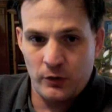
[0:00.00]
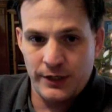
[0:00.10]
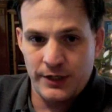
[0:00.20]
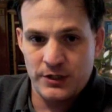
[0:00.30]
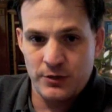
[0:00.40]

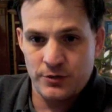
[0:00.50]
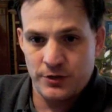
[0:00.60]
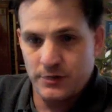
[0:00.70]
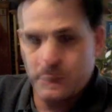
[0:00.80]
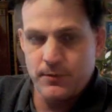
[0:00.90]
Linux
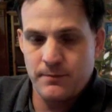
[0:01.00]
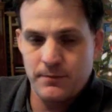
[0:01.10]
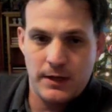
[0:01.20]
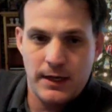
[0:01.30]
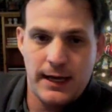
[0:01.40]
users.
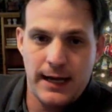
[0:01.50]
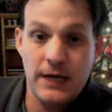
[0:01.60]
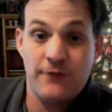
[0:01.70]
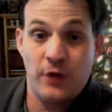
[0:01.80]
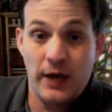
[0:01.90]

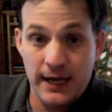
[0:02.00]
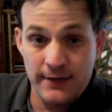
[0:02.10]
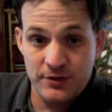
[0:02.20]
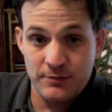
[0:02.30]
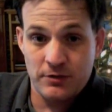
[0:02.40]
And if you
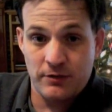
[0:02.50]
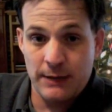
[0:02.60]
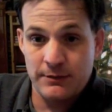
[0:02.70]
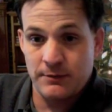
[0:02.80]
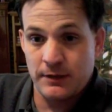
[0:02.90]
have
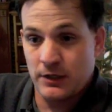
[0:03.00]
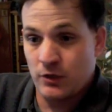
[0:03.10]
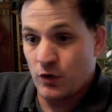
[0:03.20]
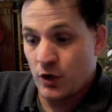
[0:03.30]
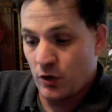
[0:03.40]
subscribed to me and
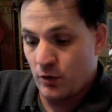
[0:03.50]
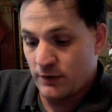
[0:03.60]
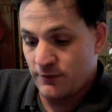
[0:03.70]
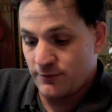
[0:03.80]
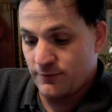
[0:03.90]
you know
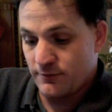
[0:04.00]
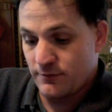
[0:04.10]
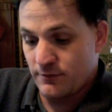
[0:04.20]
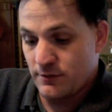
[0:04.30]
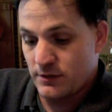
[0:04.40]
of
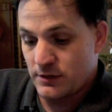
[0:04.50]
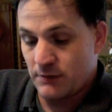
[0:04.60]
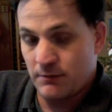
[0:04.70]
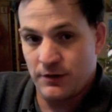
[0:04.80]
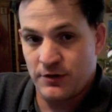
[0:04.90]

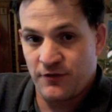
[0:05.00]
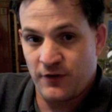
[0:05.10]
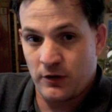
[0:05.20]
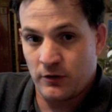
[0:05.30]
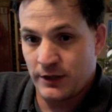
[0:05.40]
some other
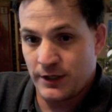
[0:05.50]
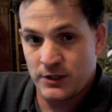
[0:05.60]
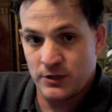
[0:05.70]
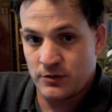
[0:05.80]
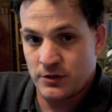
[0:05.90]
fellow
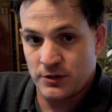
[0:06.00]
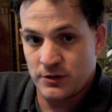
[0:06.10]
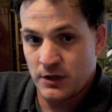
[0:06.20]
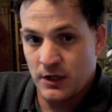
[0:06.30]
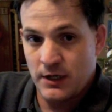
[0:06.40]
Linux
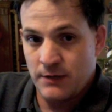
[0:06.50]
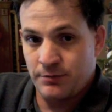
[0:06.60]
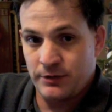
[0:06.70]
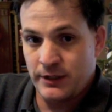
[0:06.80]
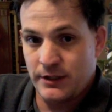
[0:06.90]
users,
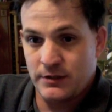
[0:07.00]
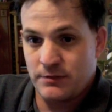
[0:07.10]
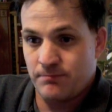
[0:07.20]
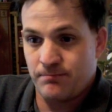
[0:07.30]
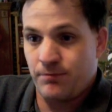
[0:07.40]
please
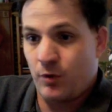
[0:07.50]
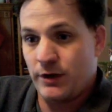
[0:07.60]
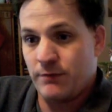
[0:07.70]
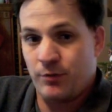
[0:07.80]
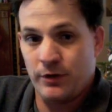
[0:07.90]

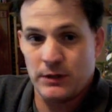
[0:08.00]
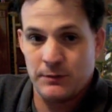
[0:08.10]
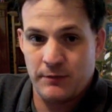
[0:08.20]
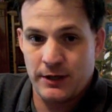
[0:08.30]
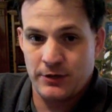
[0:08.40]
point point them
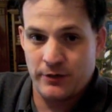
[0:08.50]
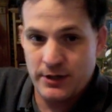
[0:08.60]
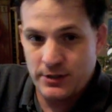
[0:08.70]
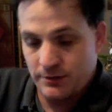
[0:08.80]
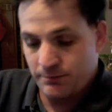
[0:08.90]
in my
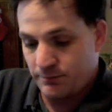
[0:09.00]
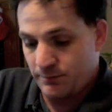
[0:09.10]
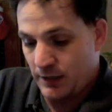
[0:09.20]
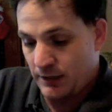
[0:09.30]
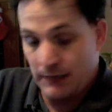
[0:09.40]
direction.
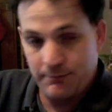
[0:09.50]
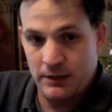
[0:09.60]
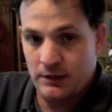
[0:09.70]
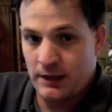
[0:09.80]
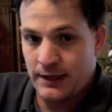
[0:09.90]
I'd be
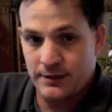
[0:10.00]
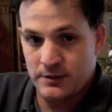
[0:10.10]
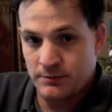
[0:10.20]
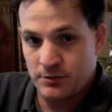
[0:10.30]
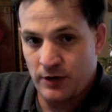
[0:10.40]
glad to
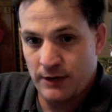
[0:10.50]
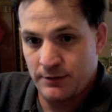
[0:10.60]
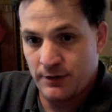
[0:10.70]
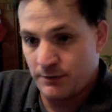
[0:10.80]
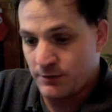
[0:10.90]
subscribe to
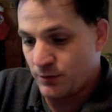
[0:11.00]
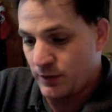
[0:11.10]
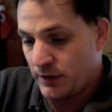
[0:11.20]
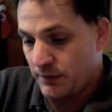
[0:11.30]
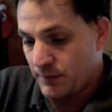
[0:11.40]
them as
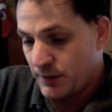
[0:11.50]
well.